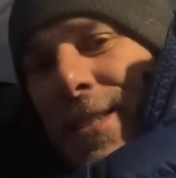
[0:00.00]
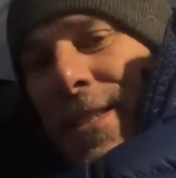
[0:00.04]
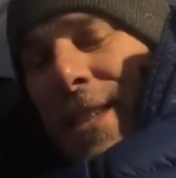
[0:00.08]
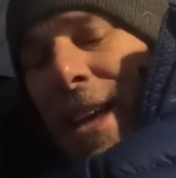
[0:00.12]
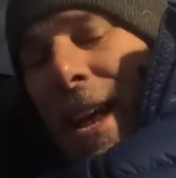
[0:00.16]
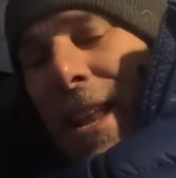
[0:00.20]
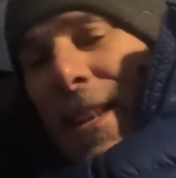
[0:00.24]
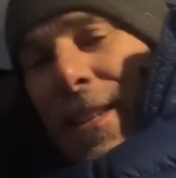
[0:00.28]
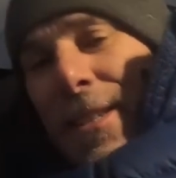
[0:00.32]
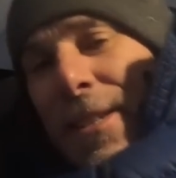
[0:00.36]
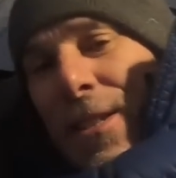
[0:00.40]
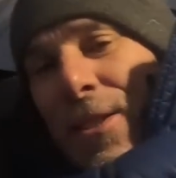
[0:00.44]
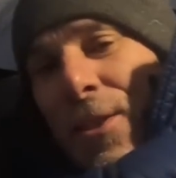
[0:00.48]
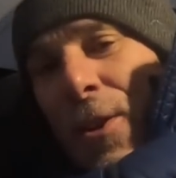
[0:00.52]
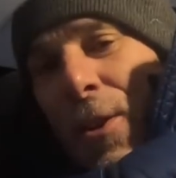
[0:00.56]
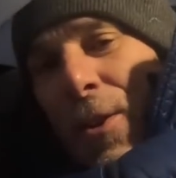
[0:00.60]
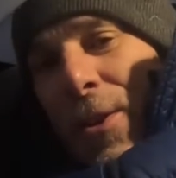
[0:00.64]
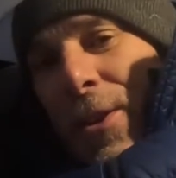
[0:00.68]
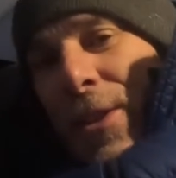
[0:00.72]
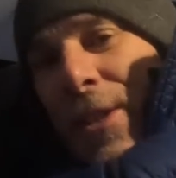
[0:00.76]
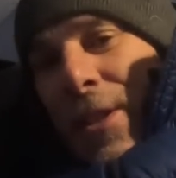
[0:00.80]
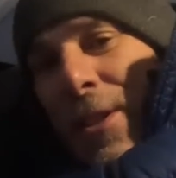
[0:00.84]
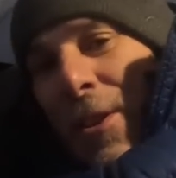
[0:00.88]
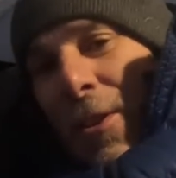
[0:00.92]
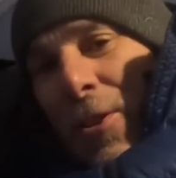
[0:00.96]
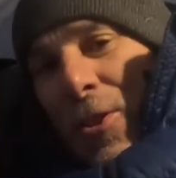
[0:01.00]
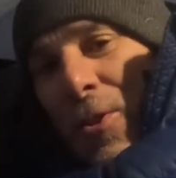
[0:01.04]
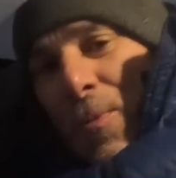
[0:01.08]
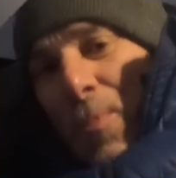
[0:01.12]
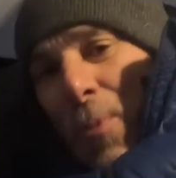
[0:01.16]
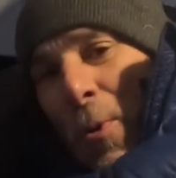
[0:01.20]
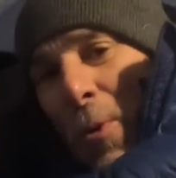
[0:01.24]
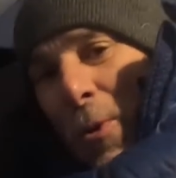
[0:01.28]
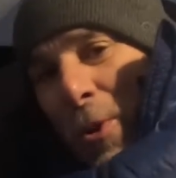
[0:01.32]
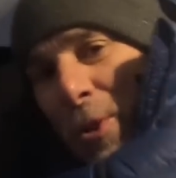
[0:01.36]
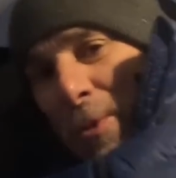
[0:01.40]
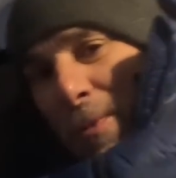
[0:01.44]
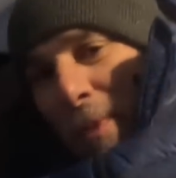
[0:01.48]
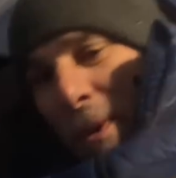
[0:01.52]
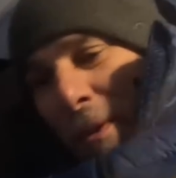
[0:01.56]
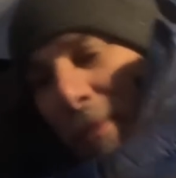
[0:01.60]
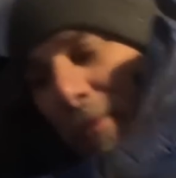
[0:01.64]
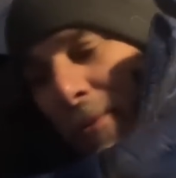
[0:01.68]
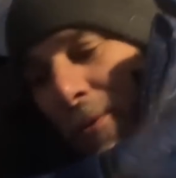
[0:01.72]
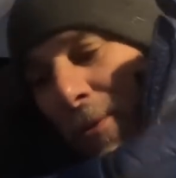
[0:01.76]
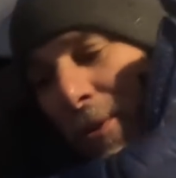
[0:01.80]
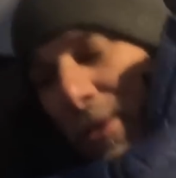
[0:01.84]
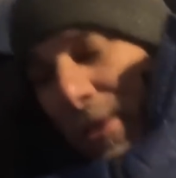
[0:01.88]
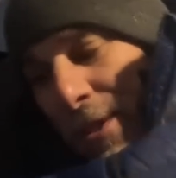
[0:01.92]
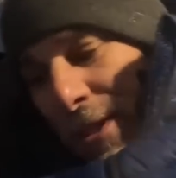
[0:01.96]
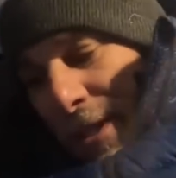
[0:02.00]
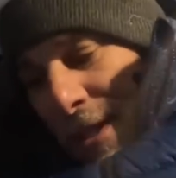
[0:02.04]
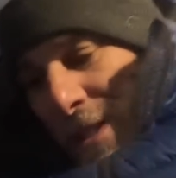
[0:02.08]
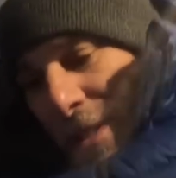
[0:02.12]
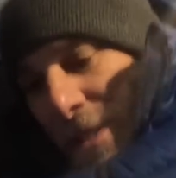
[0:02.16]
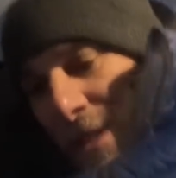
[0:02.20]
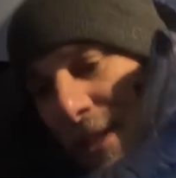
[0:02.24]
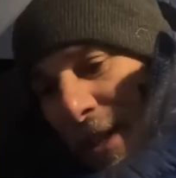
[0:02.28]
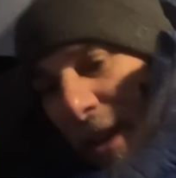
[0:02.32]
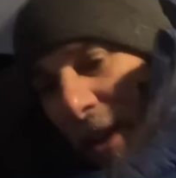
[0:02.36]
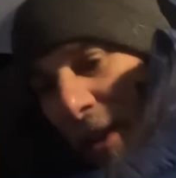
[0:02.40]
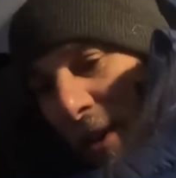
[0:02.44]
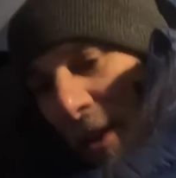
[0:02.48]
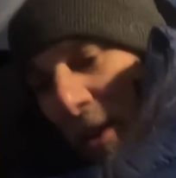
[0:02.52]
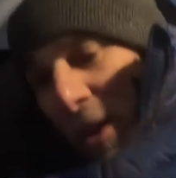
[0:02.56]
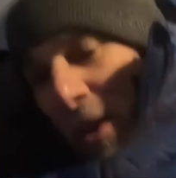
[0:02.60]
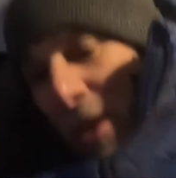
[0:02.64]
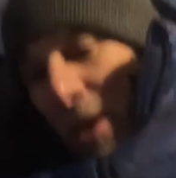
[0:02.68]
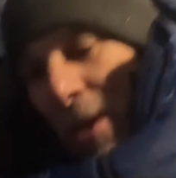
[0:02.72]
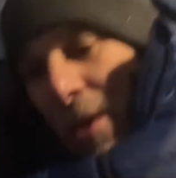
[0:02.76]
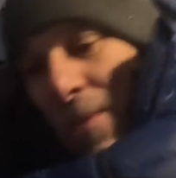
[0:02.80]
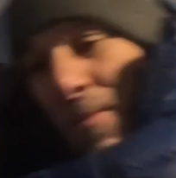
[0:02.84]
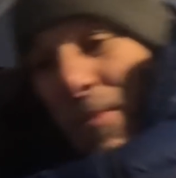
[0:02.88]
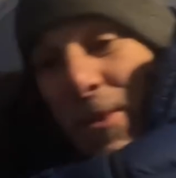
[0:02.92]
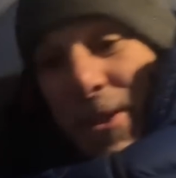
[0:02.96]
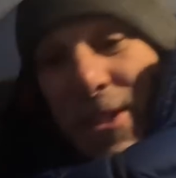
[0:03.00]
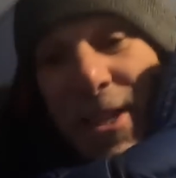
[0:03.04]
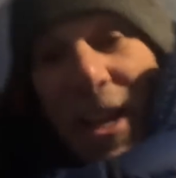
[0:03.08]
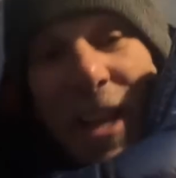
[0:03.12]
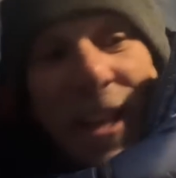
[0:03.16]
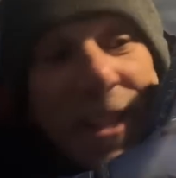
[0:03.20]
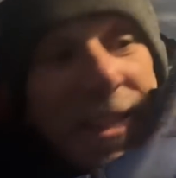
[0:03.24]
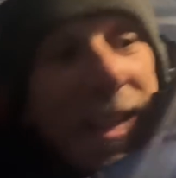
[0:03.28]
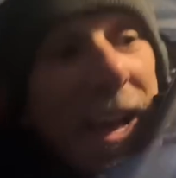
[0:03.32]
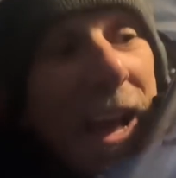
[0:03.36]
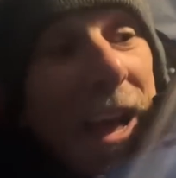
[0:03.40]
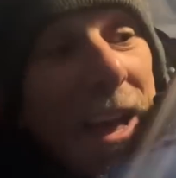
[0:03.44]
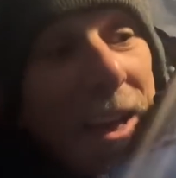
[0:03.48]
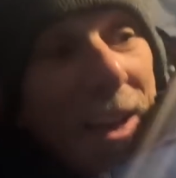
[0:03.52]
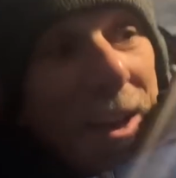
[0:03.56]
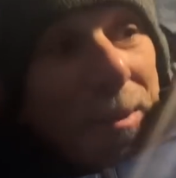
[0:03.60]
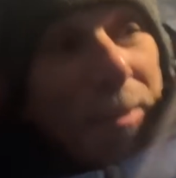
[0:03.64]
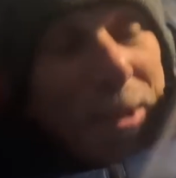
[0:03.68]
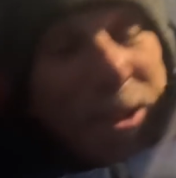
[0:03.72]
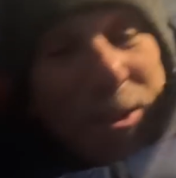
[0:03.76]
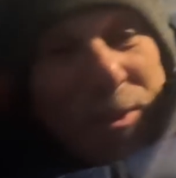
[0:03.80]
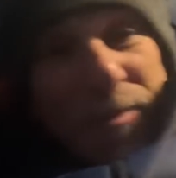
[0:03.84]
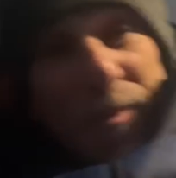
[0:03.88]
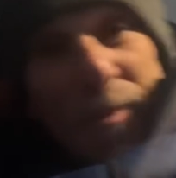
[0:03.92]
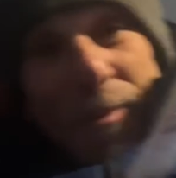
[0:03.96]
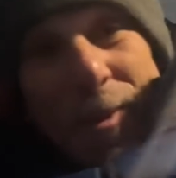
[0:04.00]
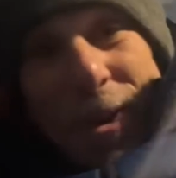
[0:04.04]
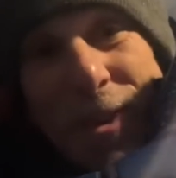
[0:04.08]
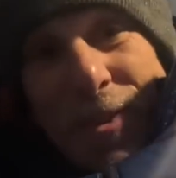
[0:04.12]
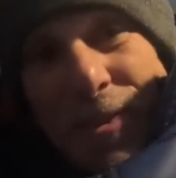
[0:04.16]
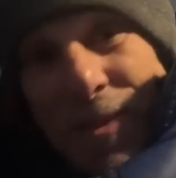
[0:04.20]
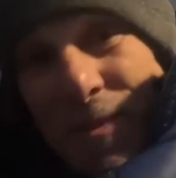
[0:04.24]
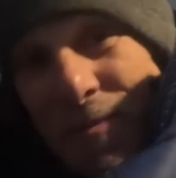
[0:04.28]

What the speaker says: tent. It's not supposed to be a 4-season tent. They're saying that. I mean, for me,